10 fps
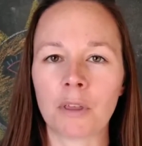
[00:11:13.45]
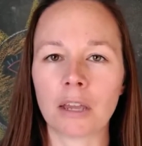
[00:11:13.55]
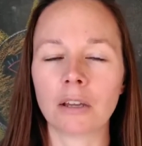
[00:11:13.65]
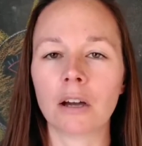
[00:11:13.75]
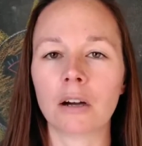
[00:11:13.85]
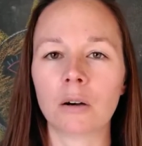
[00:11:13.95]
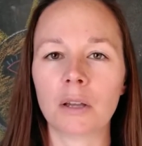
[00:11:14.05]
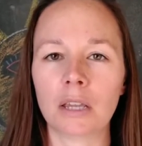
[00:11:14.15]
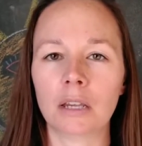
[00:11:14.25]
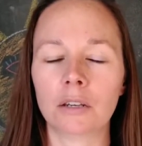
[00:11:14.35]
they go
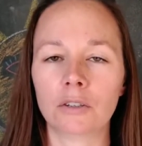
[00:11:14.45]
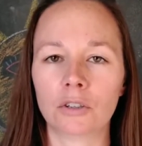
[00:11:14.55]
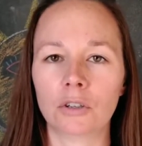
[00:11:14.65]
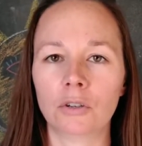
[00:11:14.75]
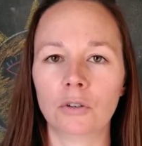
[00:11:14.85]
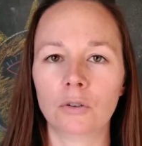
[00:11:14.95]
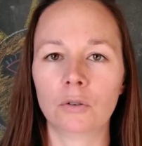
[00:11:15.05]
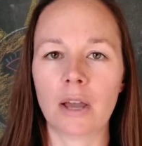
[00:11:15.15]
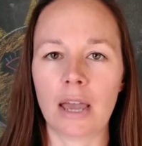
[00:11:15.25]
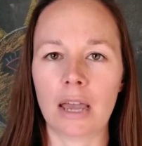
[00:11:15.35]

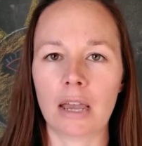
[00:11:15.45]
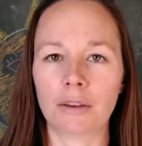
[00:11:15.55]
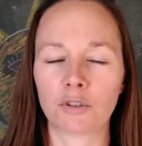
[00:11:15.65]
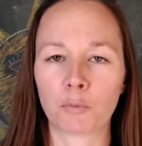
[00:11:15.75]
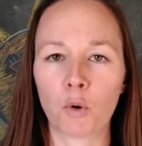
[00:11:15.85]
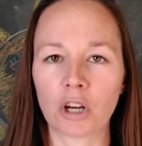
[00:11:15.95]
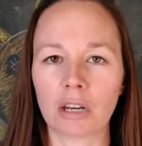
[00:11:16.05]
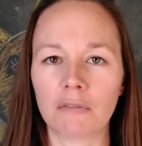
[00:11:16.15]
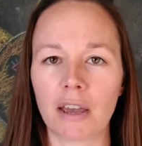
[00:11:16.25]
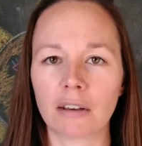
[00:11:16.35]
into a
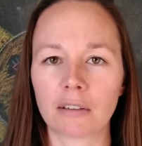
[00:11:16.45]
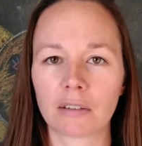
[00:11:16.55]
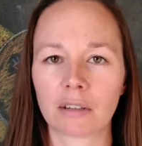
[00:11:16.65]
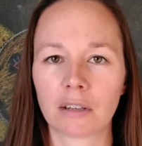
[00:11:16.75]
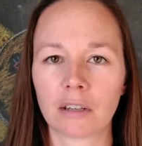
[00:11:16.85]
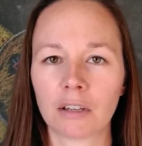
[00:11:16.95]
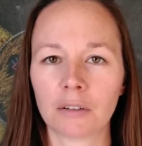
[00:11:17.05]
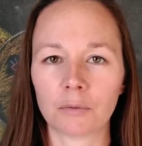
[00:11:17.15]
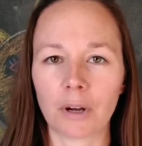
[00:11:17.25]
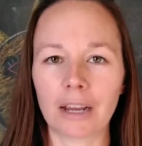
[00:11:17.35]
sporting event,
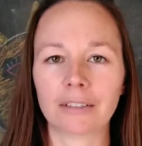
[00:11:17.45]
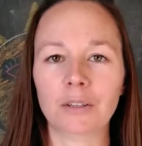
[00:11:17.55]
right?